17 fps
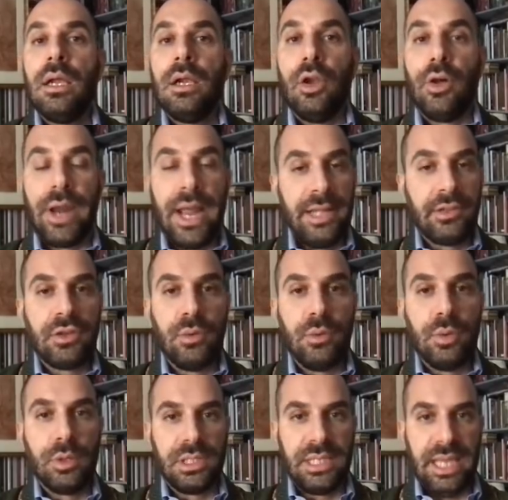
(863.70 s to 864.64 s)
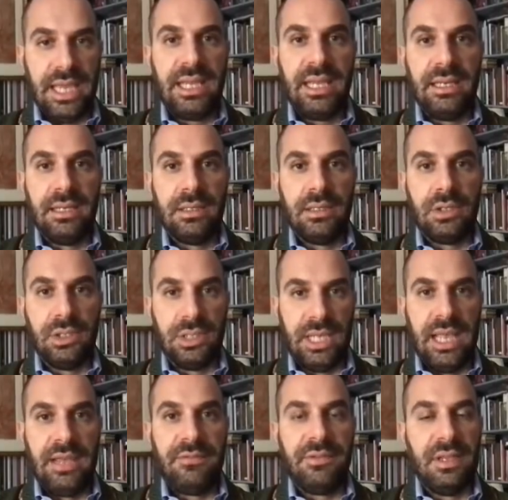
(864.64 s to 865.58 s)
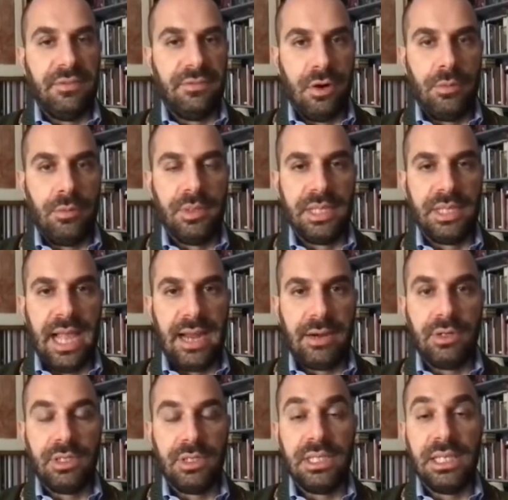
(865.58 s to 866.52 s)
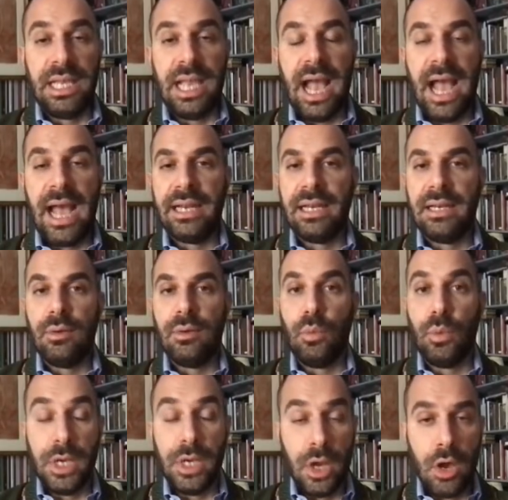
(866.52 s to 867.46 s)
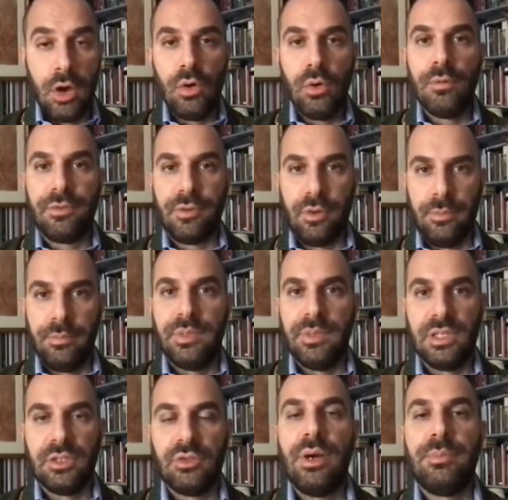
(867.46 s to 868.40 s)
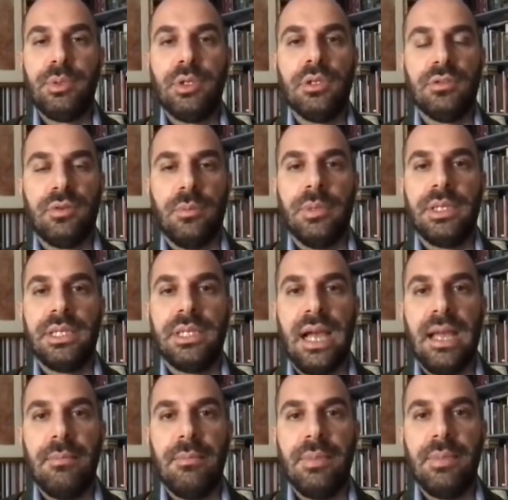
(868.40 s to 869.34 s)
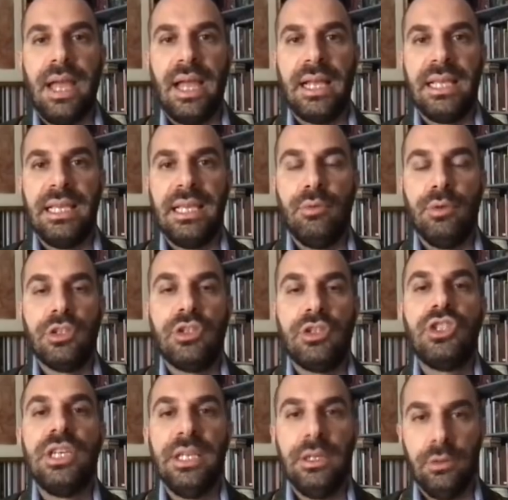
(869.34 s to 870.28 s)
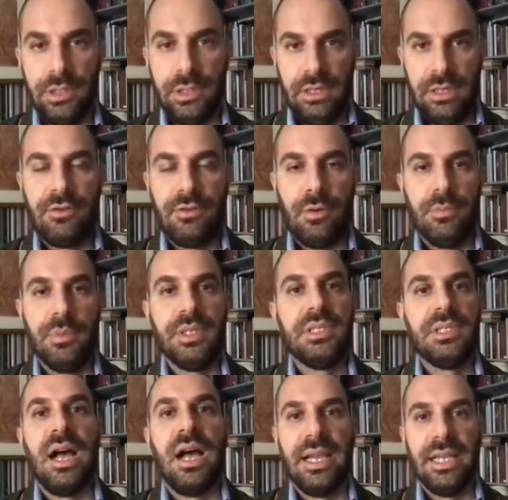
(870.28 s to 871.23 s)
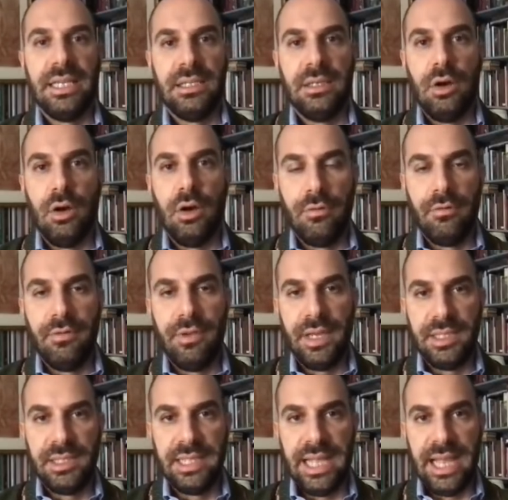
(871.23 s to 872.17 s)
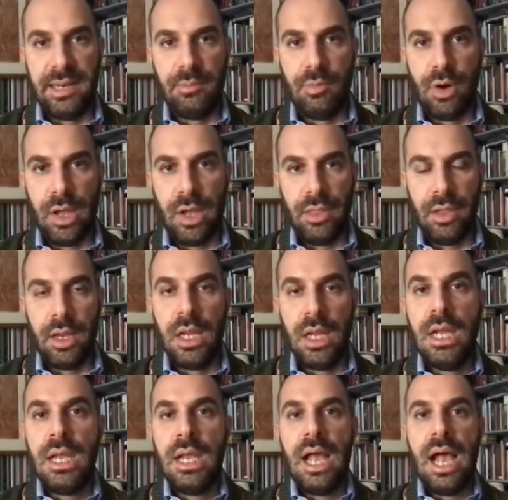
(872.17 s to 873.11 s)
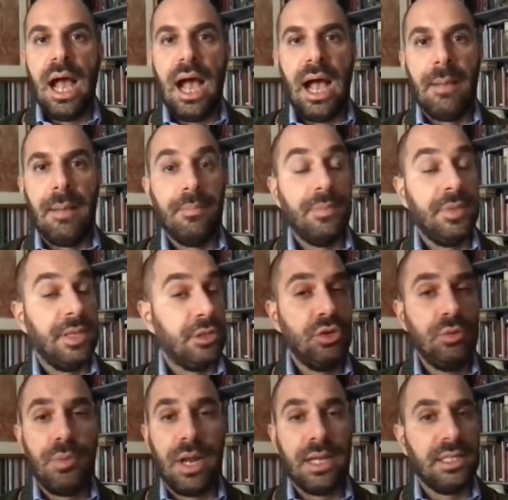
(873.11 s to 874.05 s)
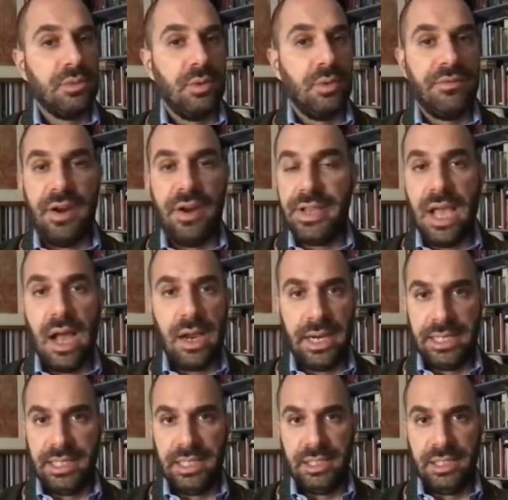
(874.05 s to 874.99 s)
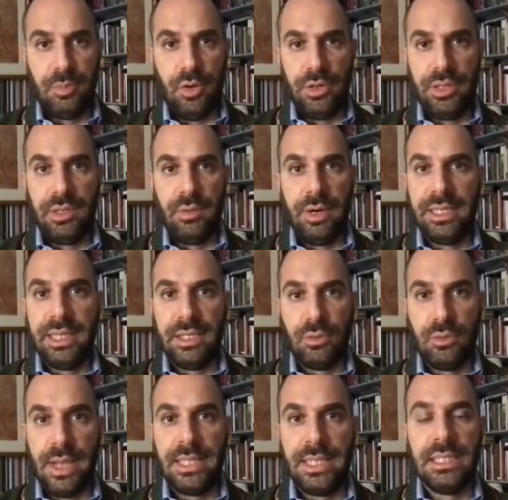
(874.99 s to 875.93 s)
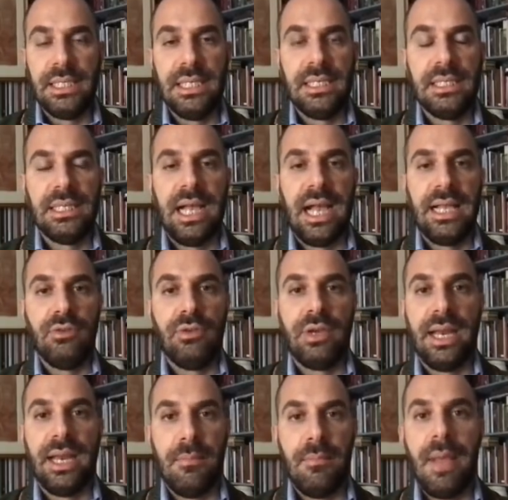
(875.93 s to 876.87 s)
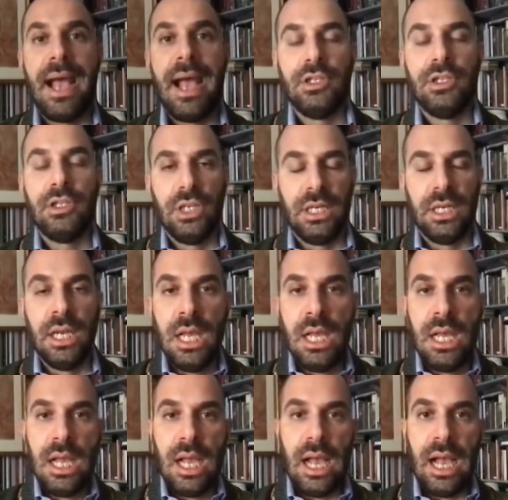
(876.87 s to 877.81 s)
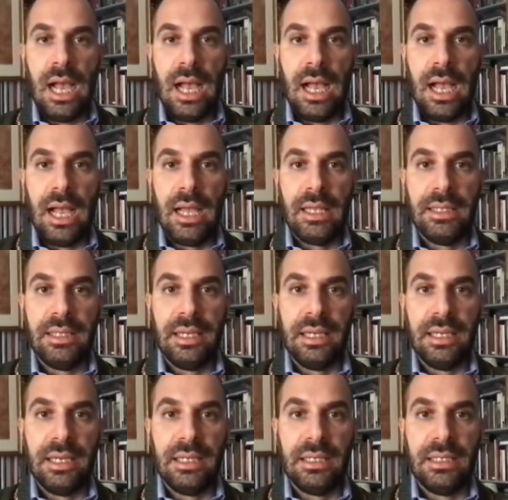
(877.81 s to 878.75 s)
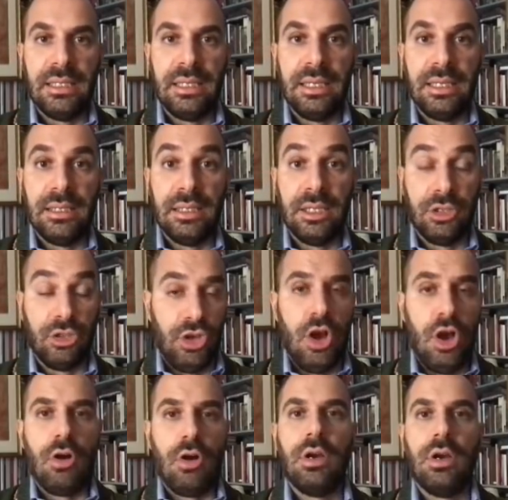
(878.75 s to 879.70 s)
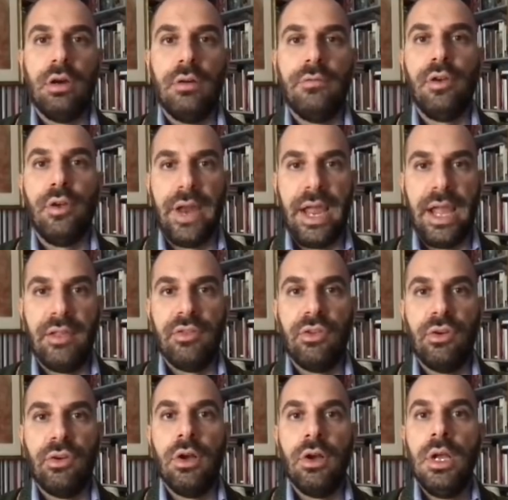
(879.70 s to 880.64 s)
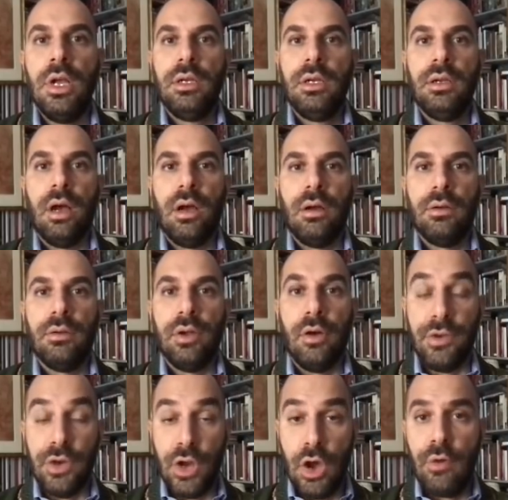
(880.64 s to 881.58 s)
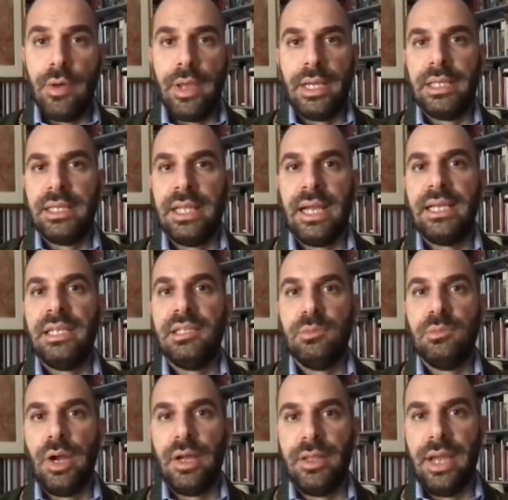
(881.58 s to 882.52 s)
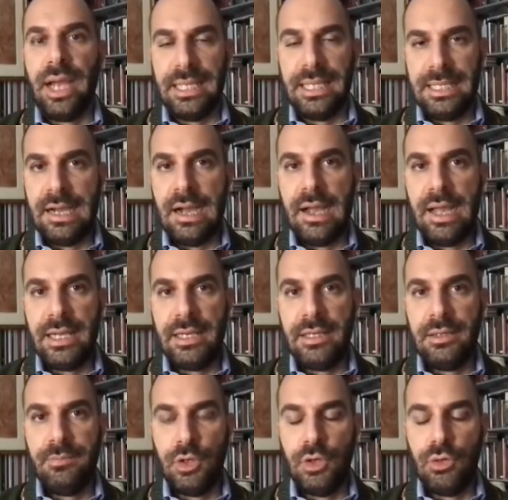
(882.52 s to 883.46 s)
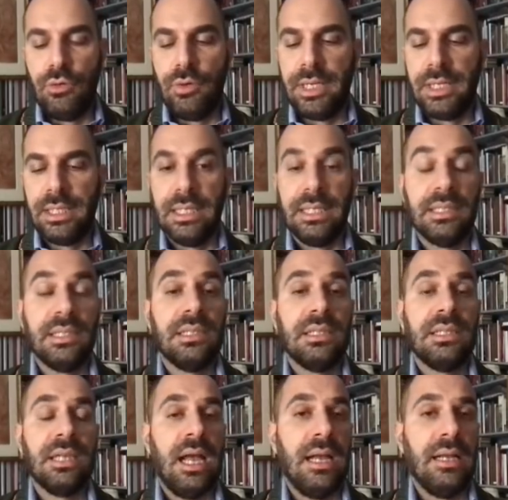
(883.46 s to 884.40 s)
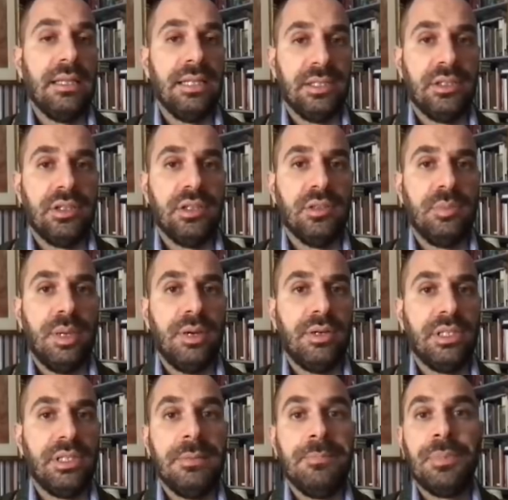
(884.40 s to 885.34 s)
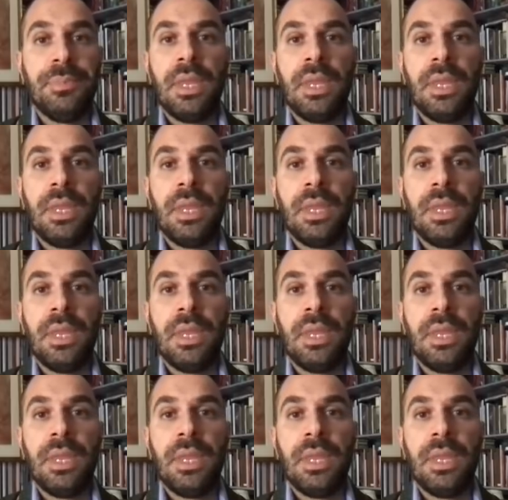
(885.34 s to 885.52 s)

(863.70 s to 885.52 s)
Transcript: Lorenzo was taken to safety from the sacristy, and we know from descriptions from the time that he was shielded from the sight of his dead brother. The 2 brothers were very young at this point. They were in their 20s, and you can imagine the shock of Lorenzo of knowing that his brother had died during this conspiracy.